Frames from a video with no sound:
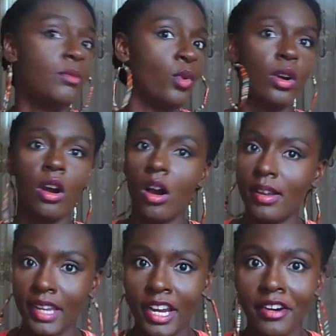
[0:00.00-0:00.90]
and more
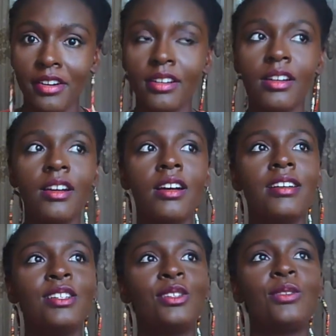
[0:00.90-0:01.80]
hot here.
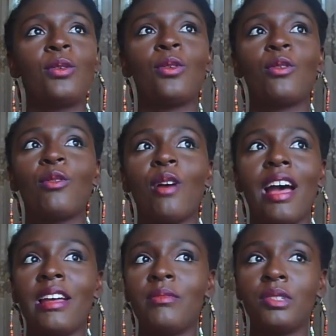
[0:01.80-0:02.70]
So
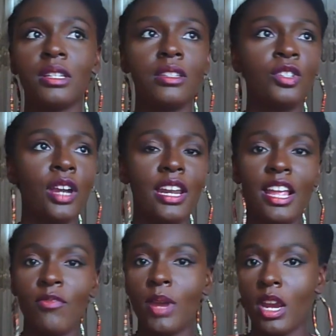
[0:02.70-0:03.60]
I am just trying to
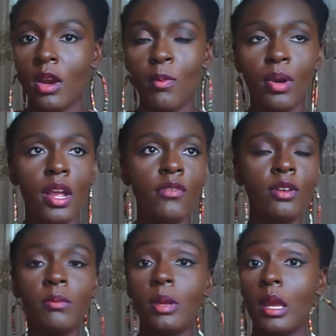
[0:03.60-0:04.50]
give my hair a break
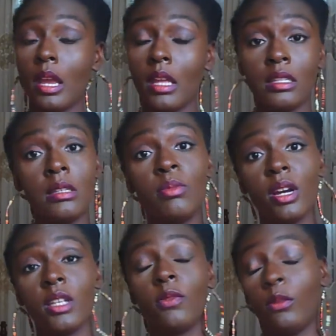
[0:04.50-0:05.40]
from being in the
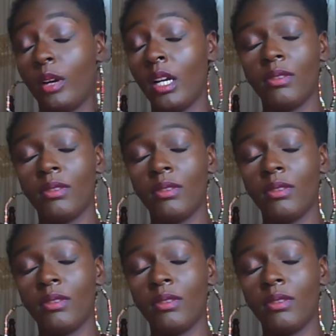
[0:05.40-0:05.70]
braids for a very,